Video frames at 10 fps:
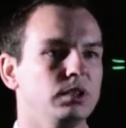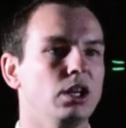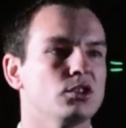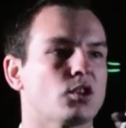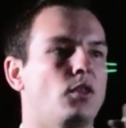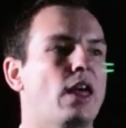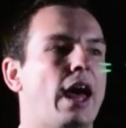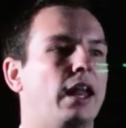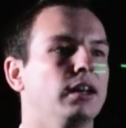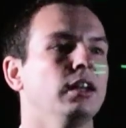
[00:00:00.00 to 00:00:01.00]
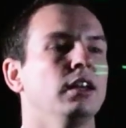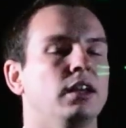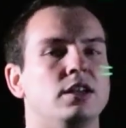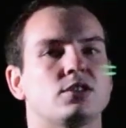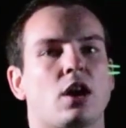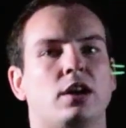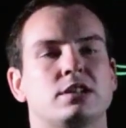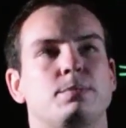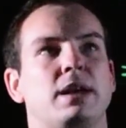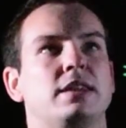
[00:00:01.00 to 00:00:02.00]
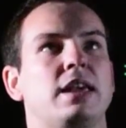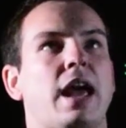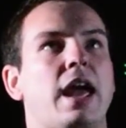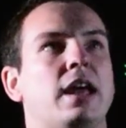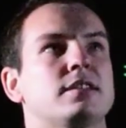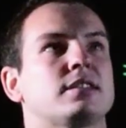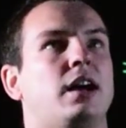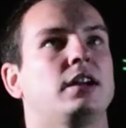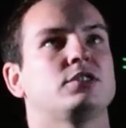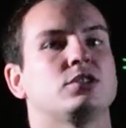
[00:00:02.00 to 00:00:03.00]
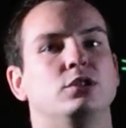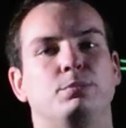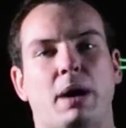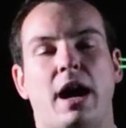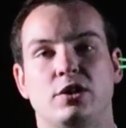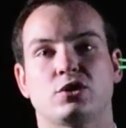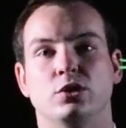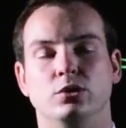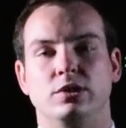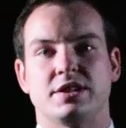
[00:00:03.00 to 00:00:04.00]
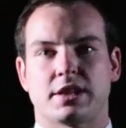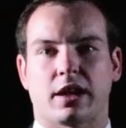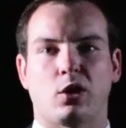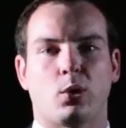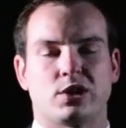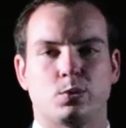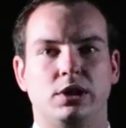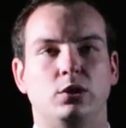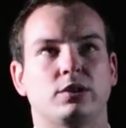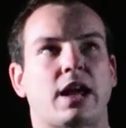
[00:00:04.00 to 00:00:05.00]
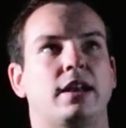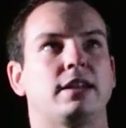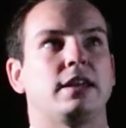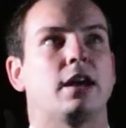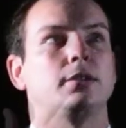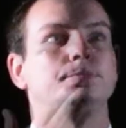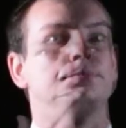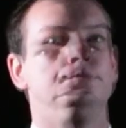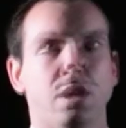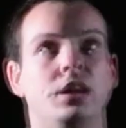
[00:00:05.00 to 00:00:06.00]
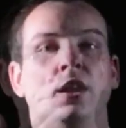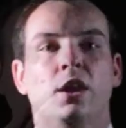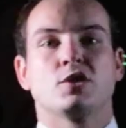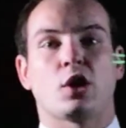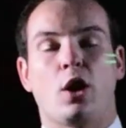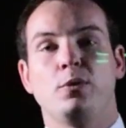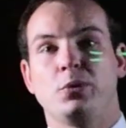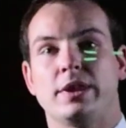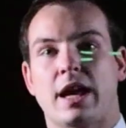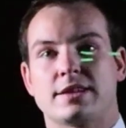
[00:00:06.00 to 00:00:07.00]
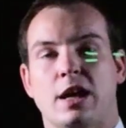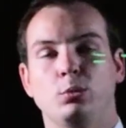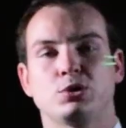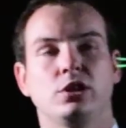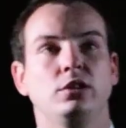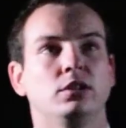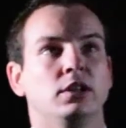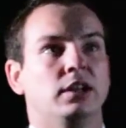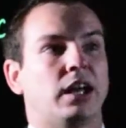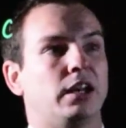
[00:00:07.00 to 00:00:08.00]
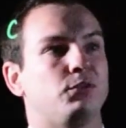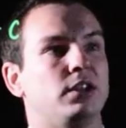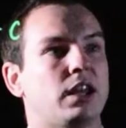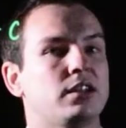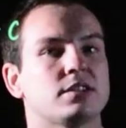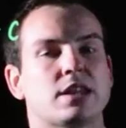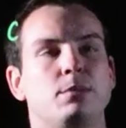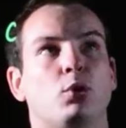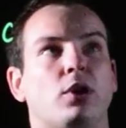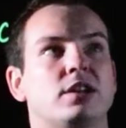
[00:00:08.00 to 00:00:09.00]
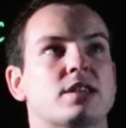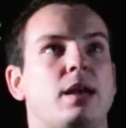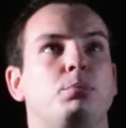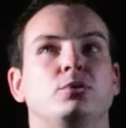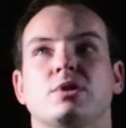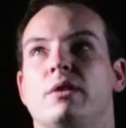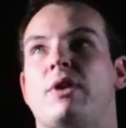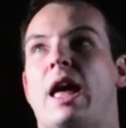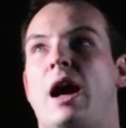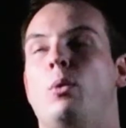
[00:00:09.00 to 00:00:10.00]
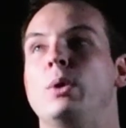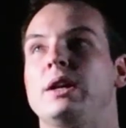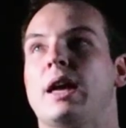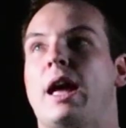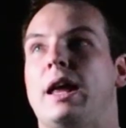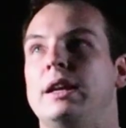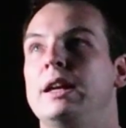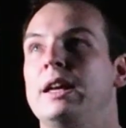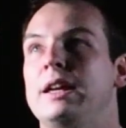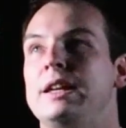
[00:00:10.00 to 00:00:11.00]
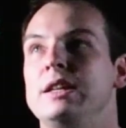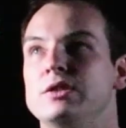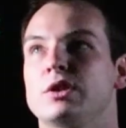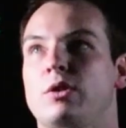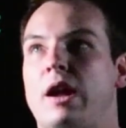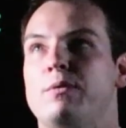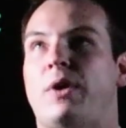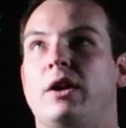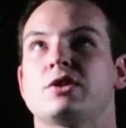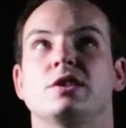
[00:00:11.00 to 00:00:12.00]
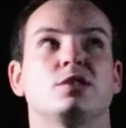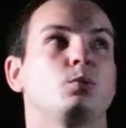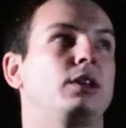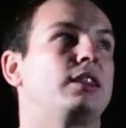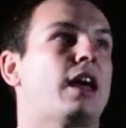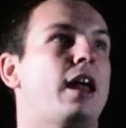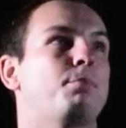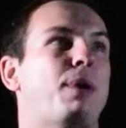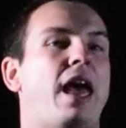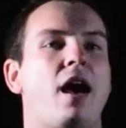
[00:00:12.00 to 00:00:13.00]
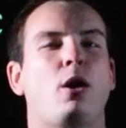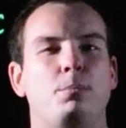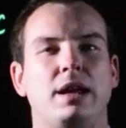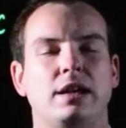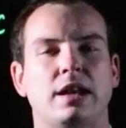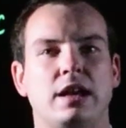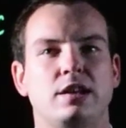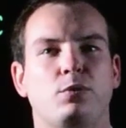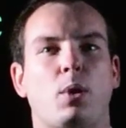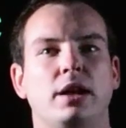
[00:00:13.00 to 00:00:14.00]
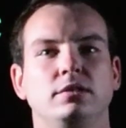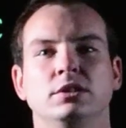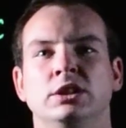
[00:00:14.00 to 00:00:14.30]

So that is going to be the answer to part 2, the second question we looked at here. So hopefully that's helped you. And if you need to see more examples of how we can integrate functions with that power being -1